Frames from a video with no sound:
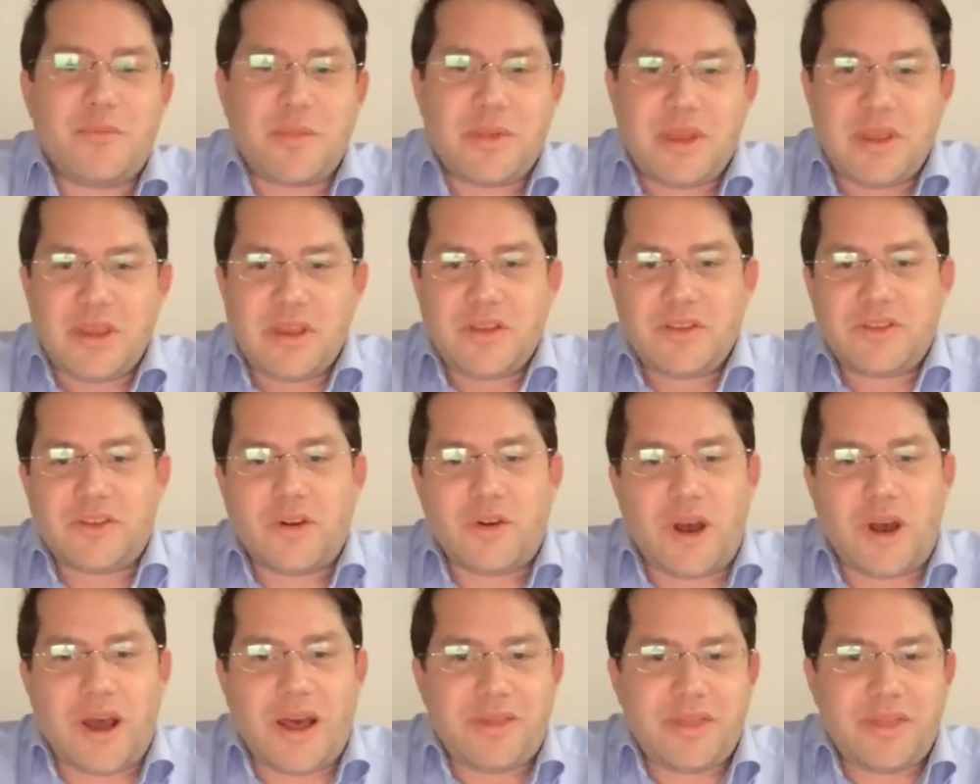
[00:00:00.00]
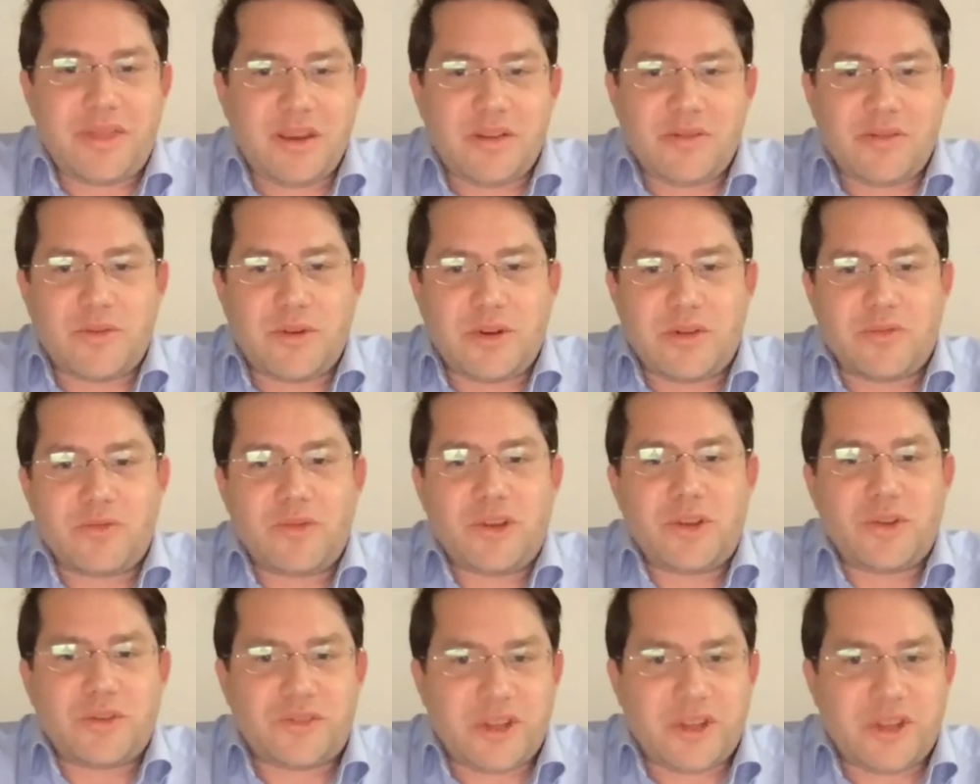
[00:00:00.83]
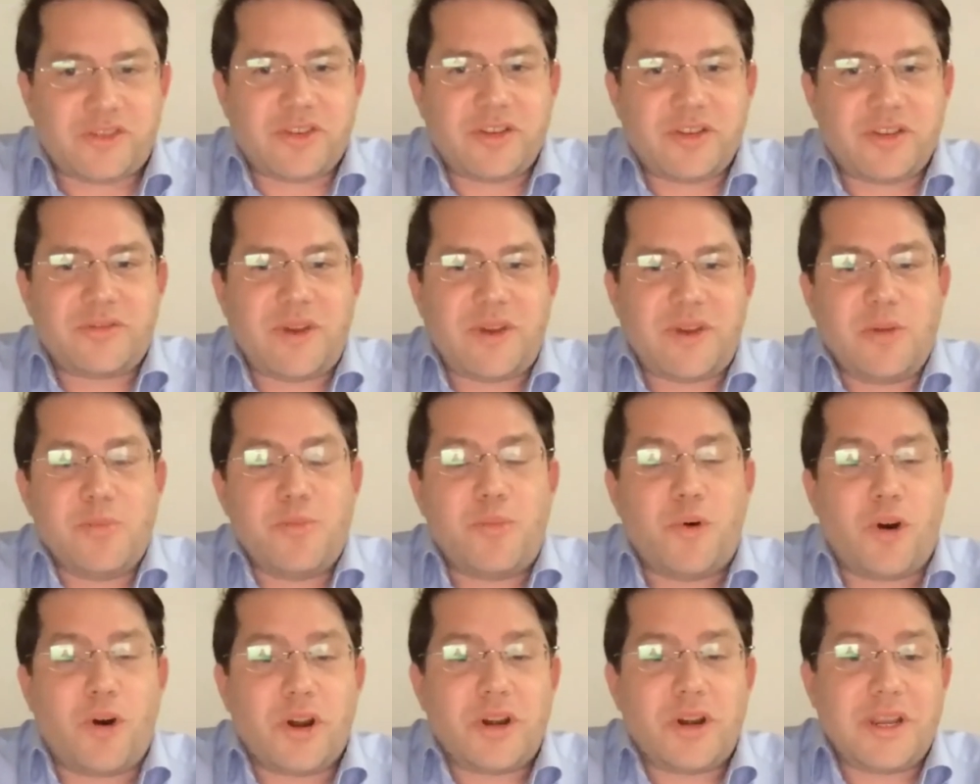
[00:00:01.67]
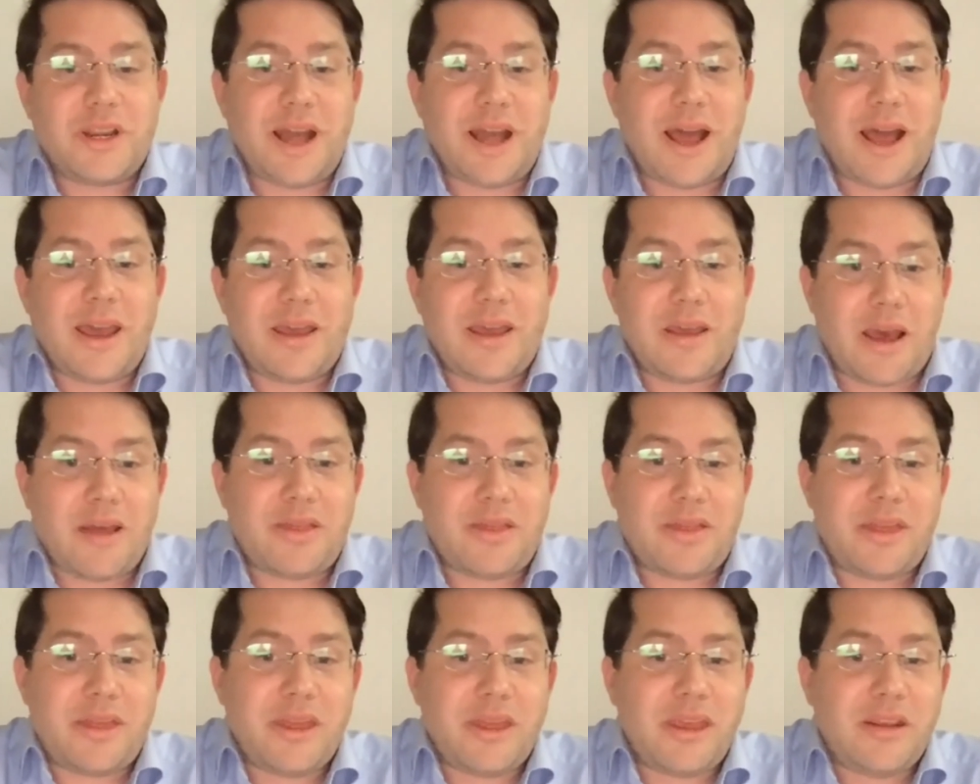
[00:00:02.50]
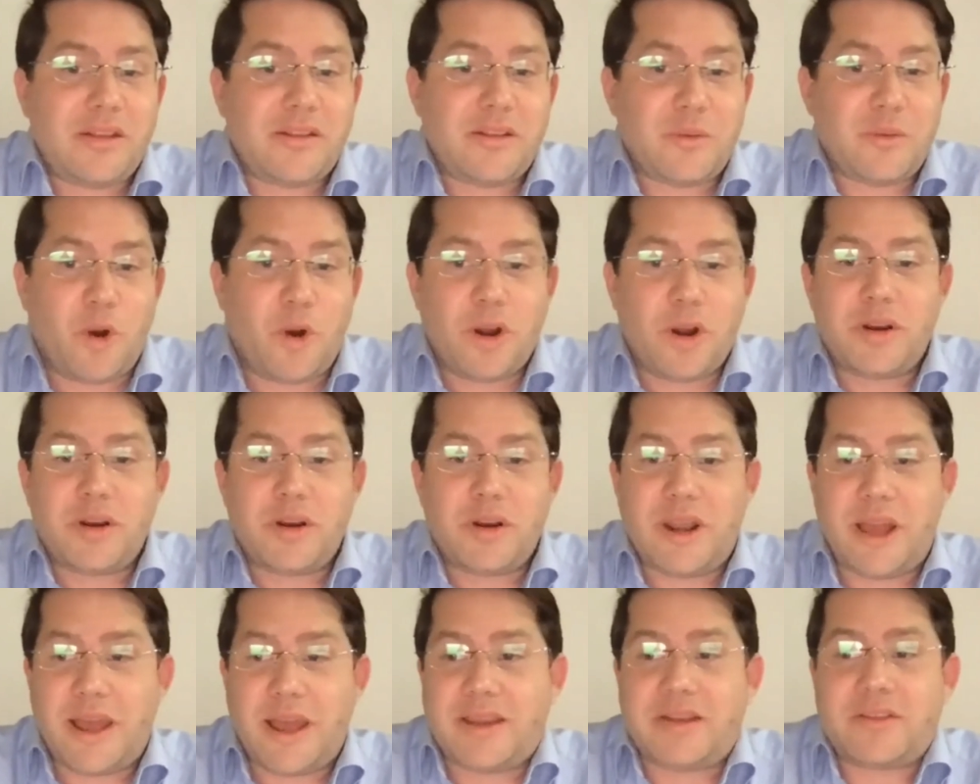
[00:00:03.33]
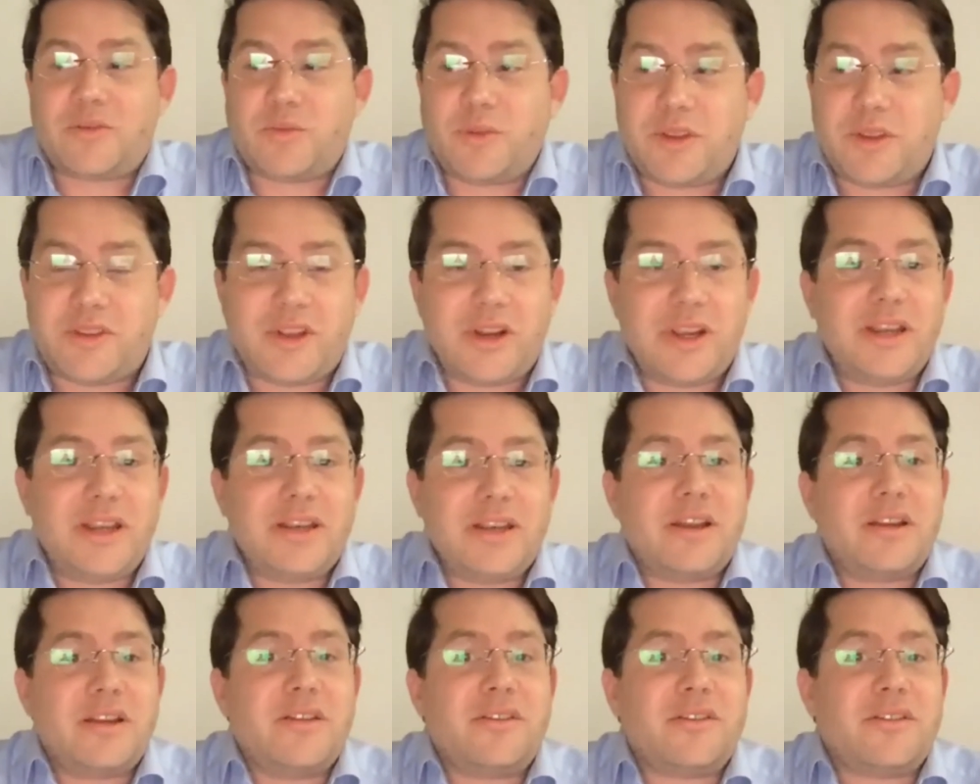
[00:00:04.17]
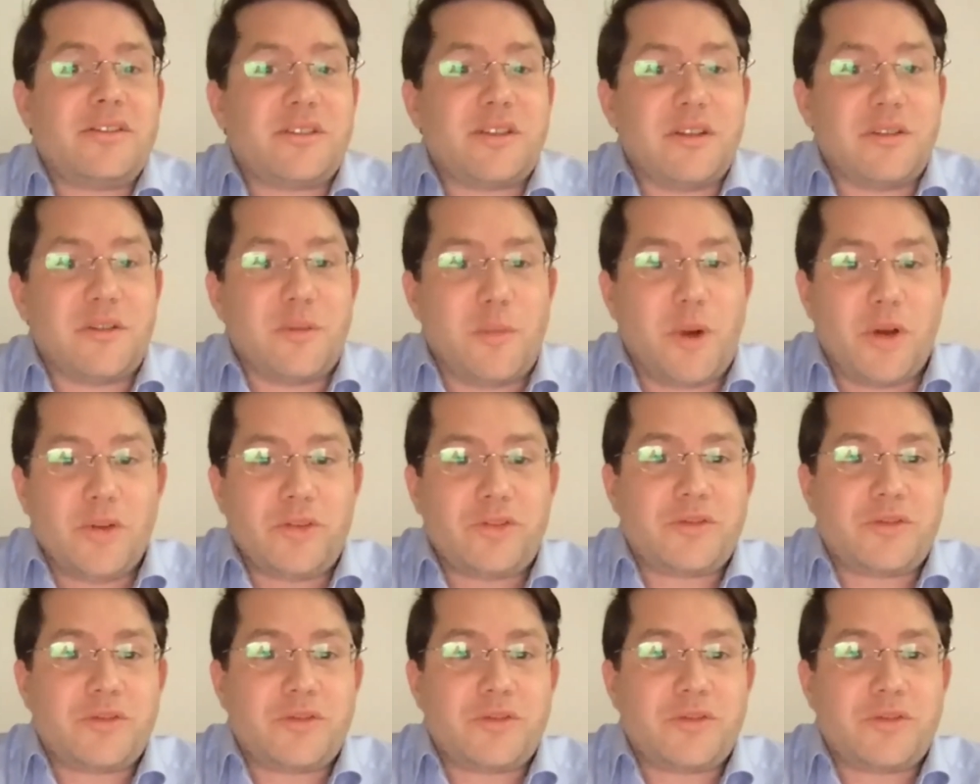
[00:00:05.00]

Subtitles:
So I think jurisdiction is very important, and I think the one like Switzerland that is the most